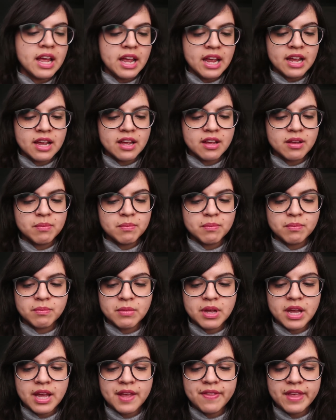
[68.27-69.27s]

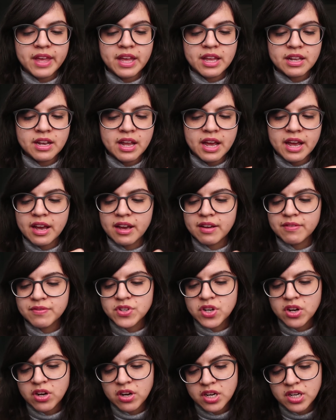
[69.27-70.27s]
and then I have
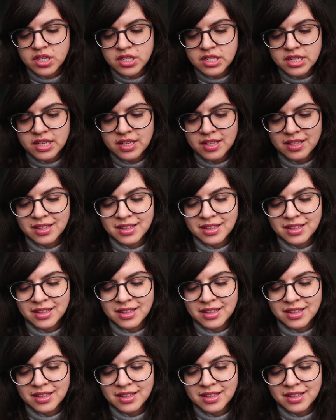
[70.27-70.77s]
Tarte